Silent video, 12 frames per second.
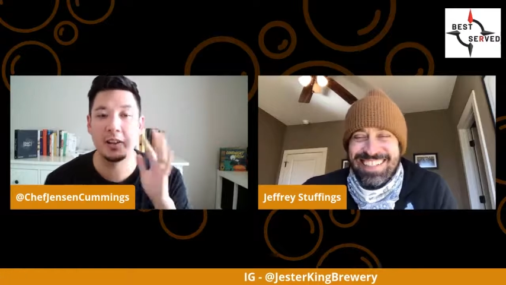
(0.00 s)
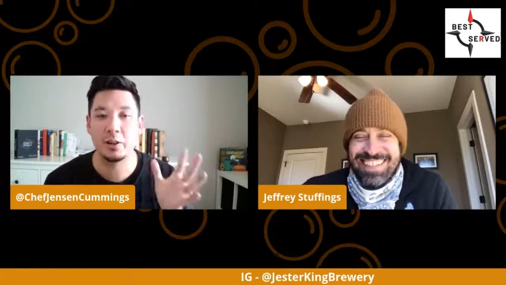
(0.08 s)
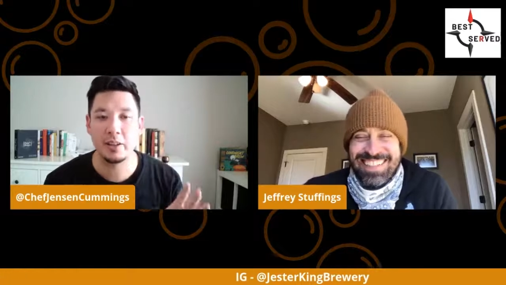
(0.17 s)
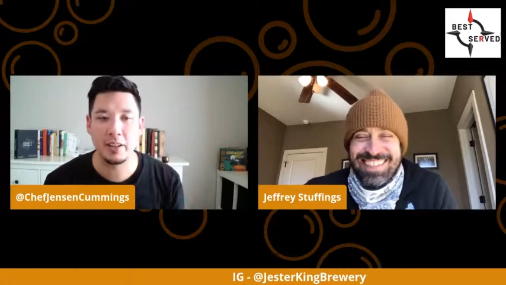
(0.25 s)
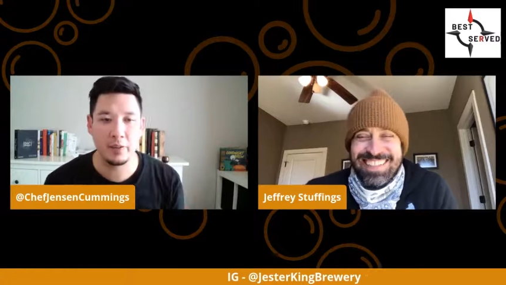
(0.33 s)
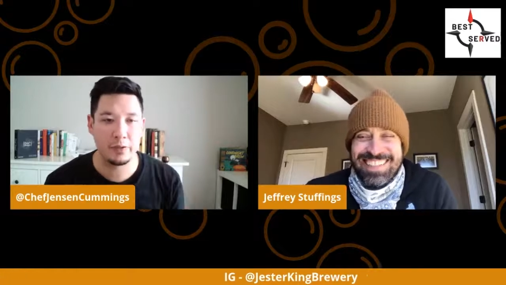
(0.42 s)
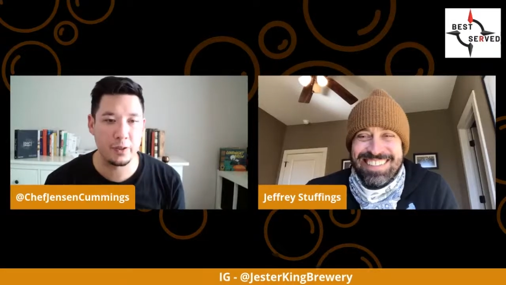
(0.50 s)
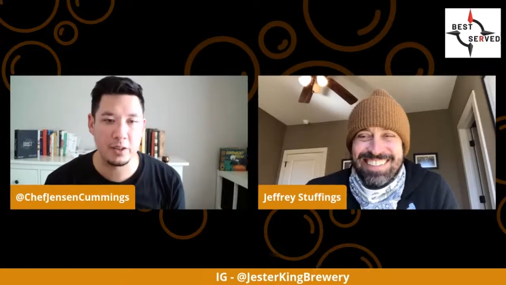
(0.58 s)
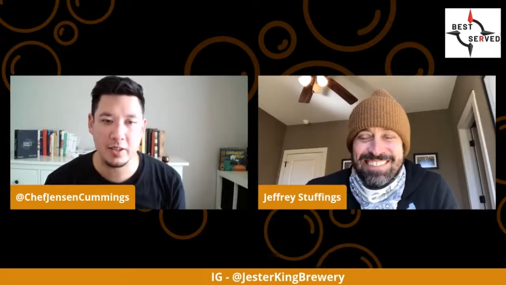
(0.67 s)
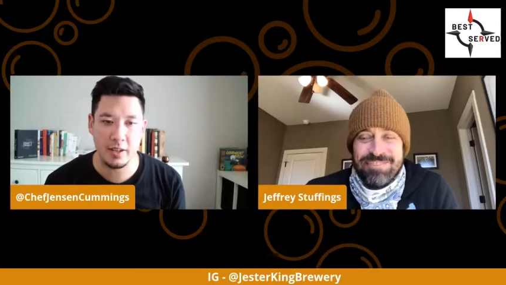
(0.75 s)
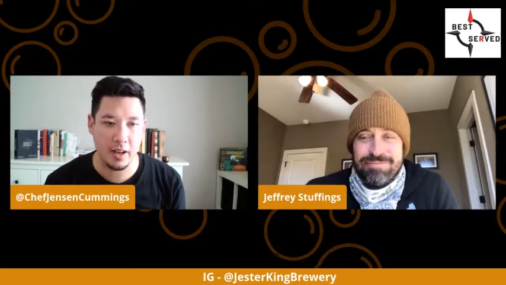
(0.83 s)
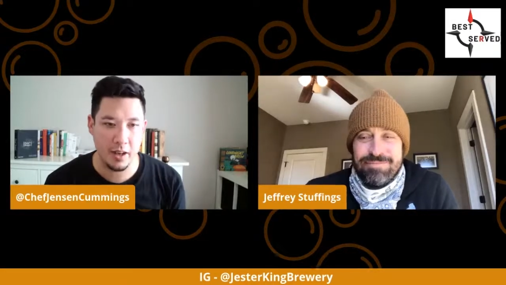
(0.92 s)
Speaker 1: literally, the
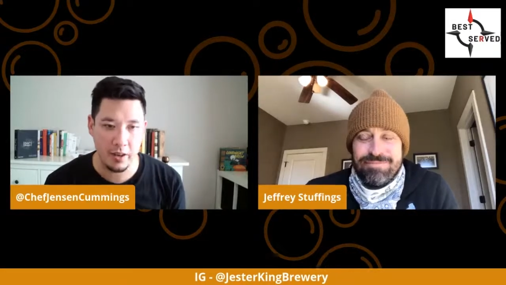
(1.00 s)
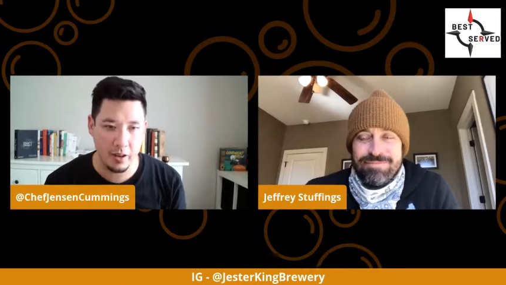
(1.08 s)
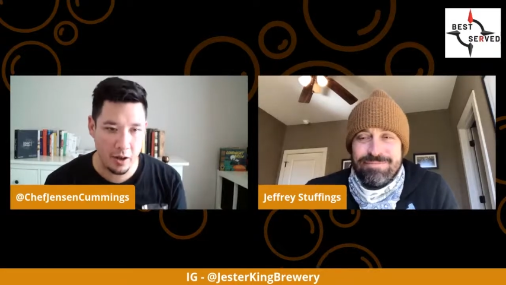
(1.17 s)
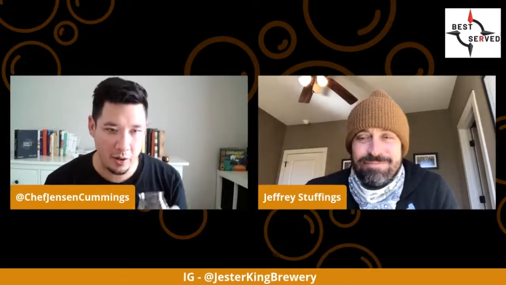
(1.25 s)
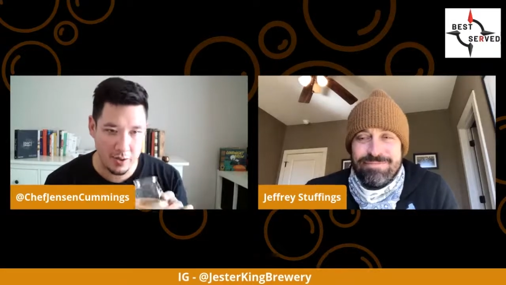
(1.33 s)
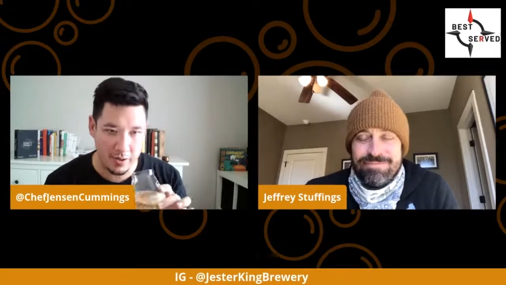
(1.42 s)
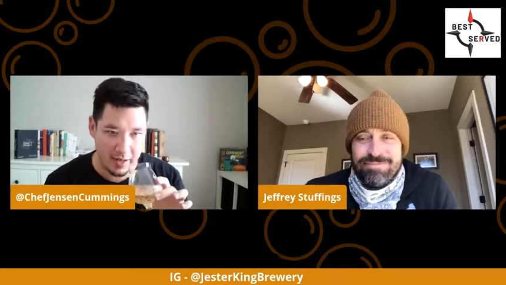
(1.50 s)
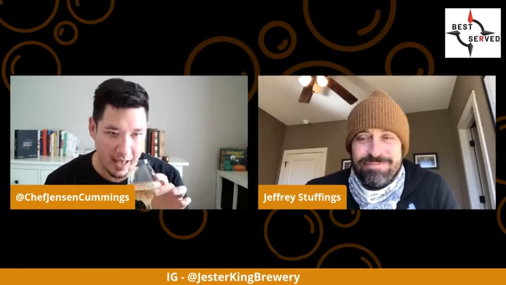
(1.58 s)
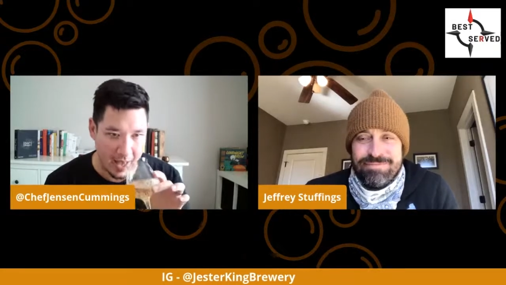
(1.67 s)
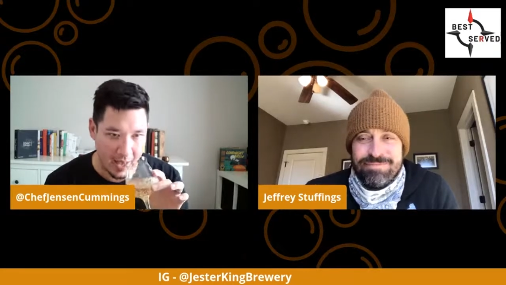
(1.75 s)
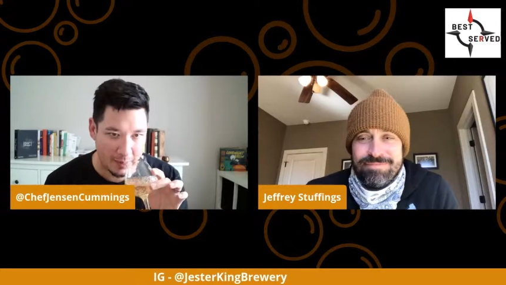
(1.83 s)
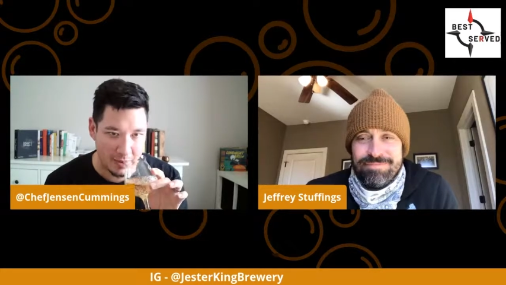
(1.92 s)
first thing on the nose is
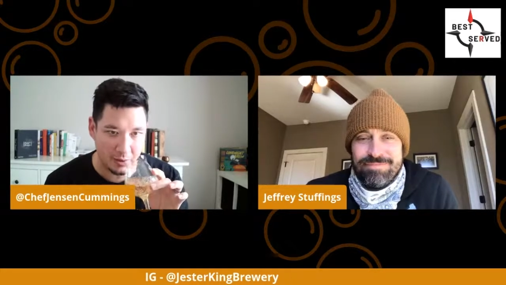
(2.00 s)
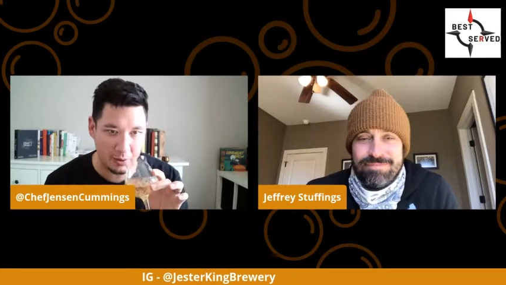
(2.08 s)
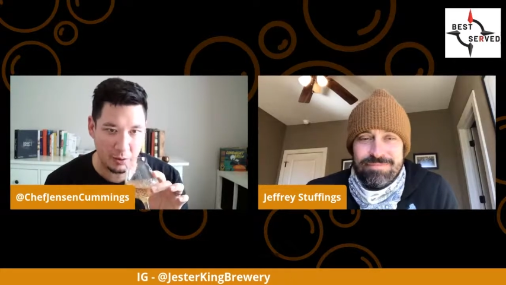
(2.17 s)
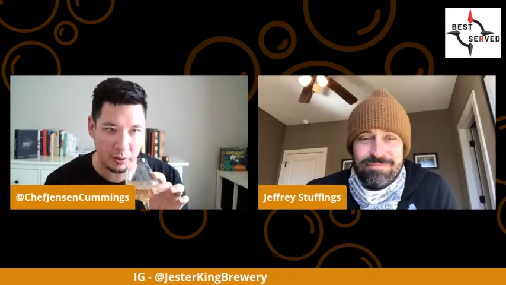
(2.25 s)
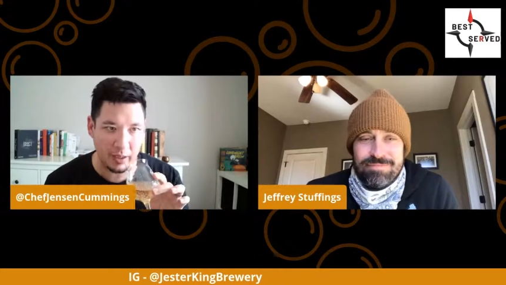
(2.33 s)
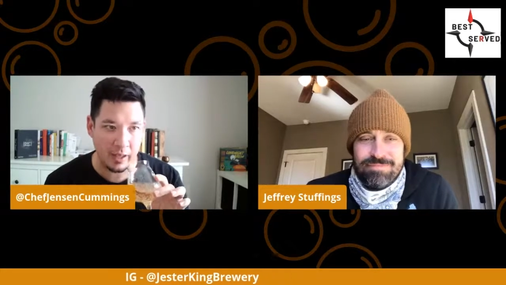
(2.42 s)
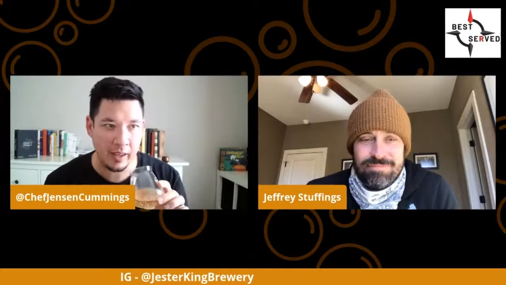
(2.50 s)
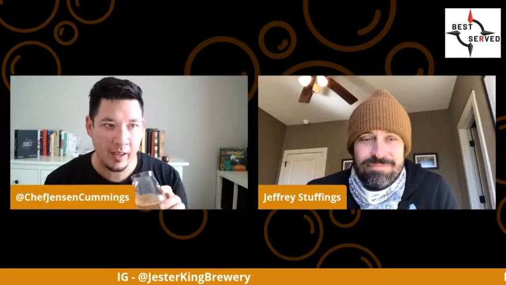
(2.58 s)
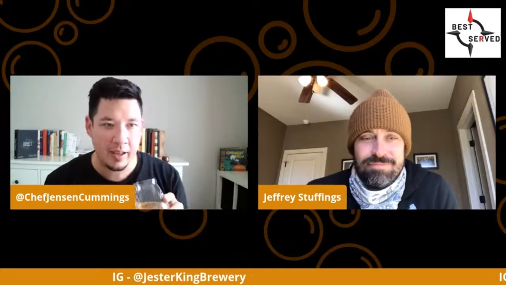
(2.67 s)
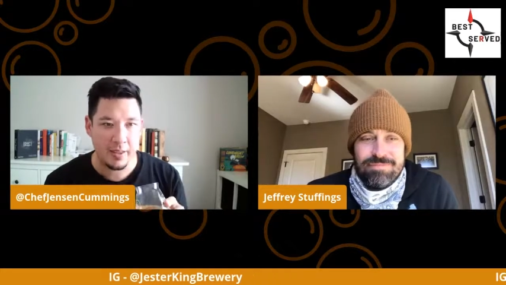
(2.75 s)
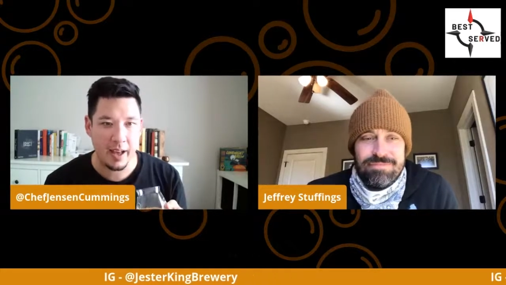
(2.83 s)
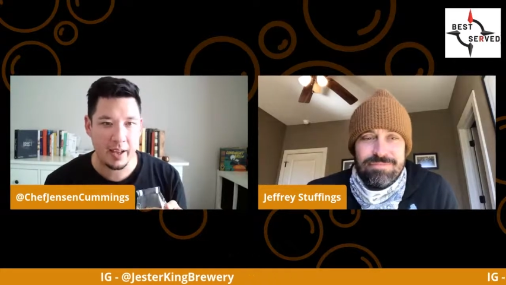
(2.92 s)
absolutely
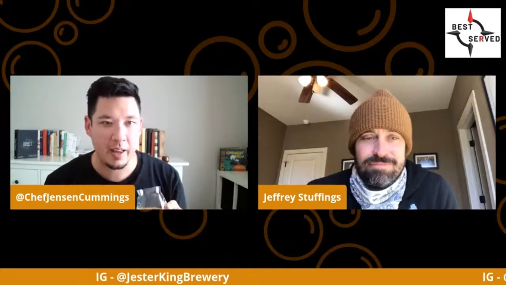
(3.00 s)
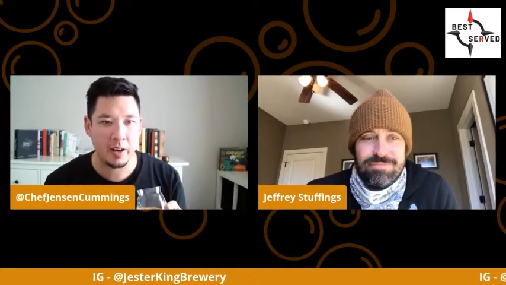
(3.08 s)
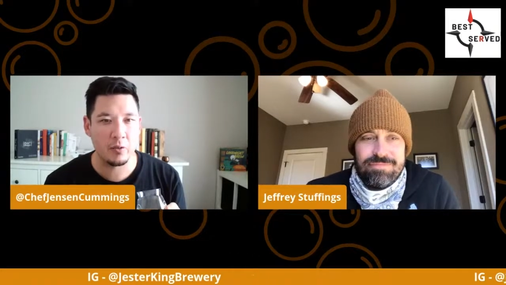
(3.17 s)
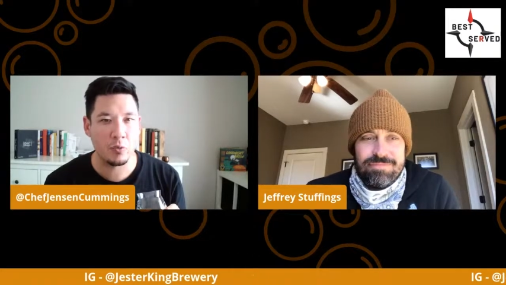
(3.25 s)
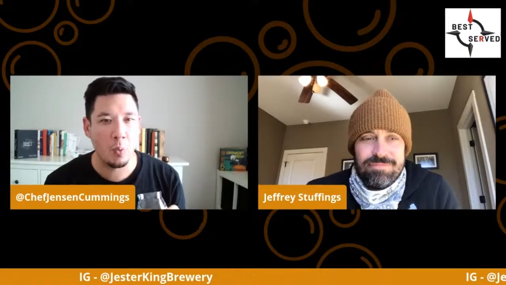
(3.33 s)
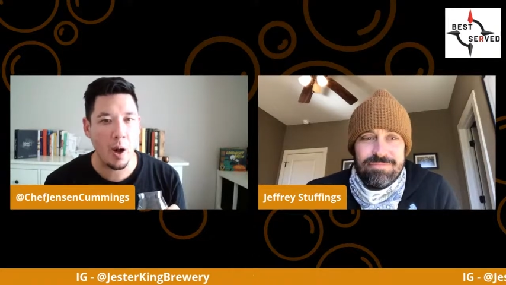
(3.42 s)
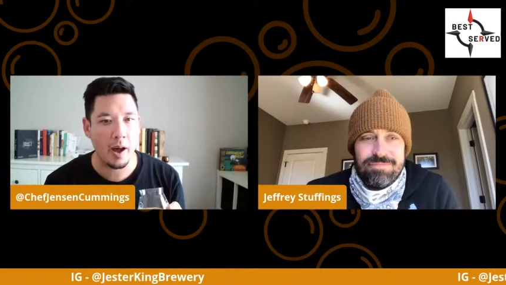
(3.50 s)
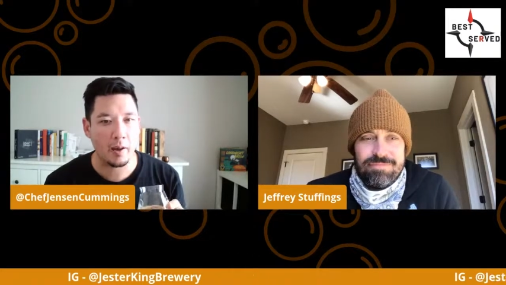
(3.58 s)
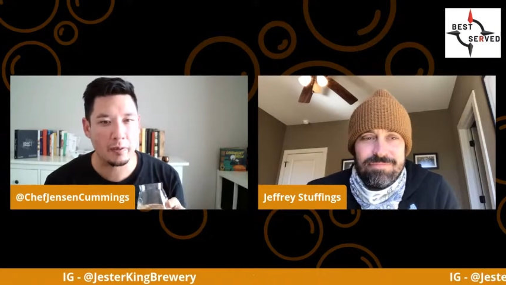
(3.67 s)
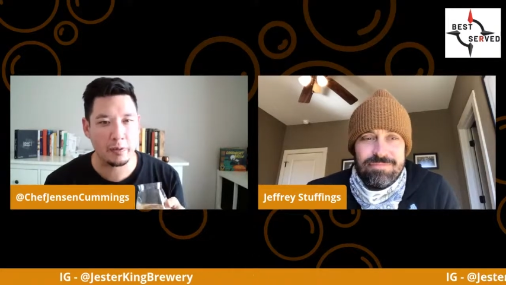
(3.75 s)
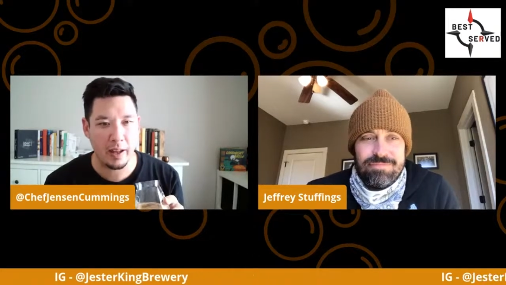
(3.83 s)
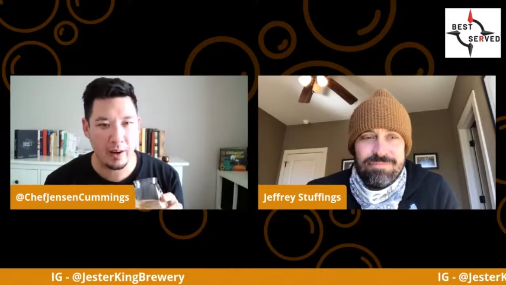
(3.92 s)
that kind of
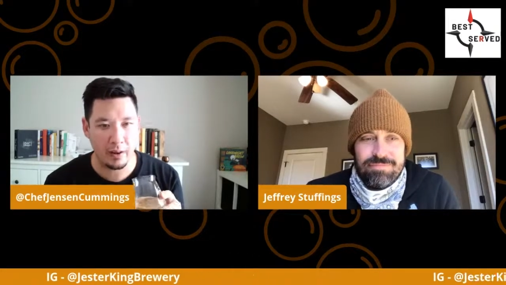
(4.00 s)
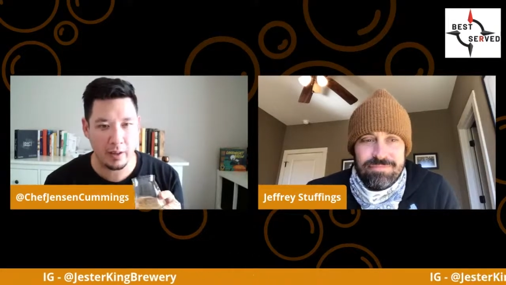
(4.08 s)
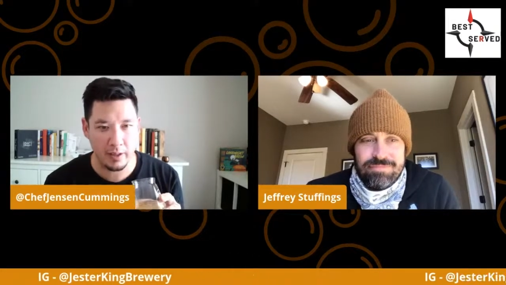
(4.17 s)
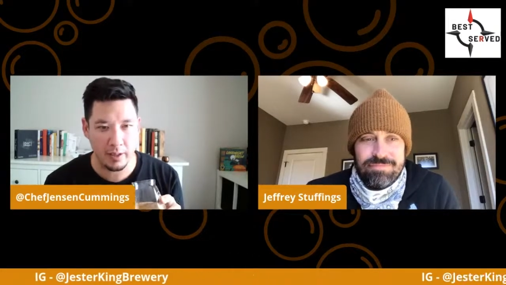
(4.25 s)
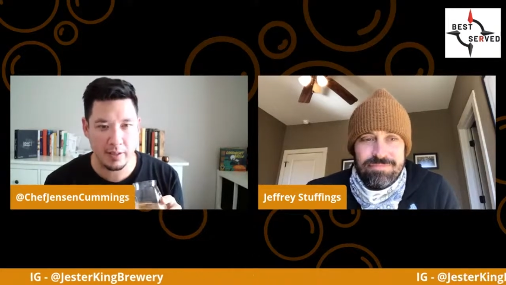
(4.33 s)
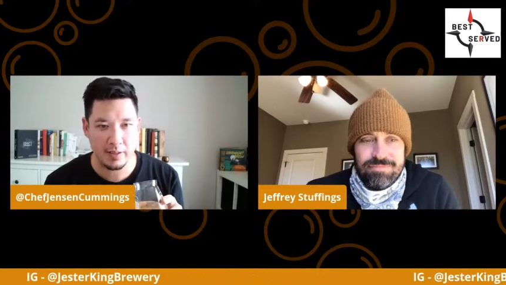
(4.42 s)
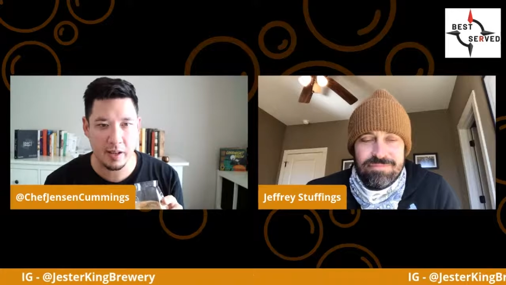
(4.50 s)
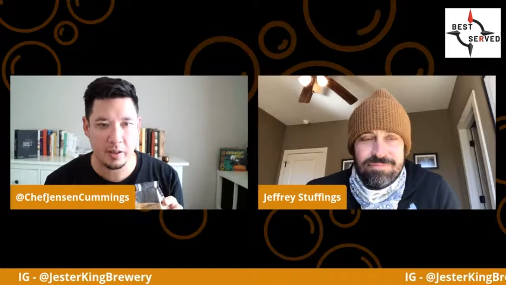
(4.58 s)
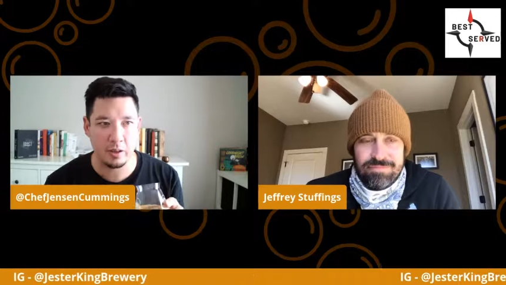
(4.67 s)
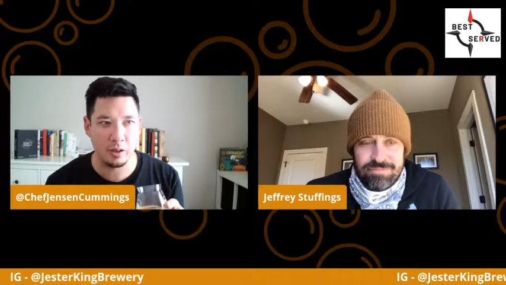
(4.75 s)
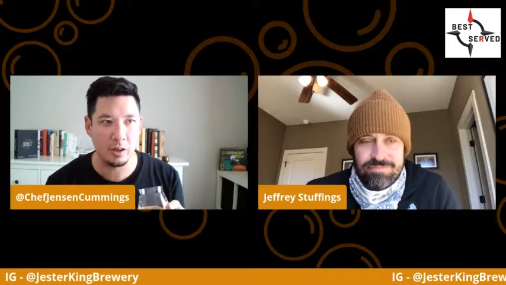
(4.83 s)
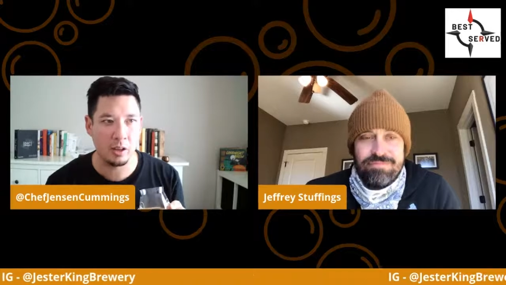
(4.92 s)
wildflower
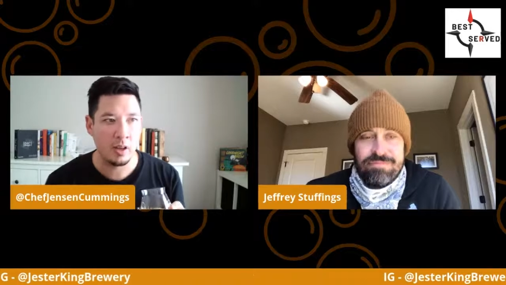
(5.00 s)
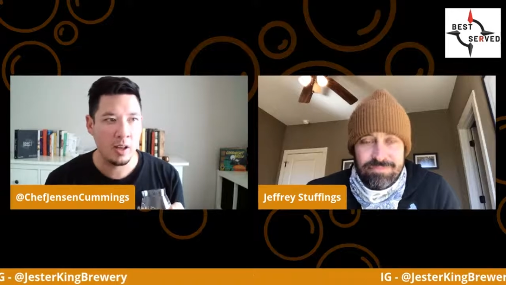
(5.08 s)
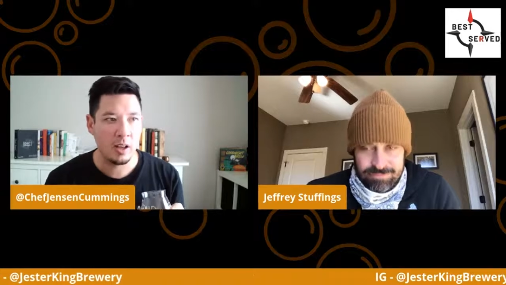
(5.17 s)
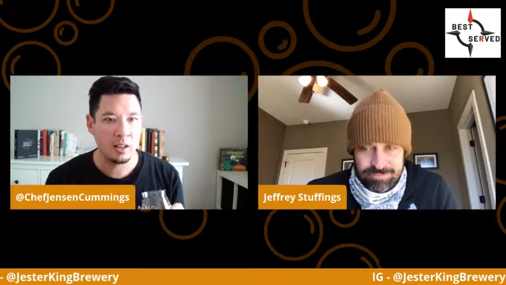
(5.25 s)
honeysuckle,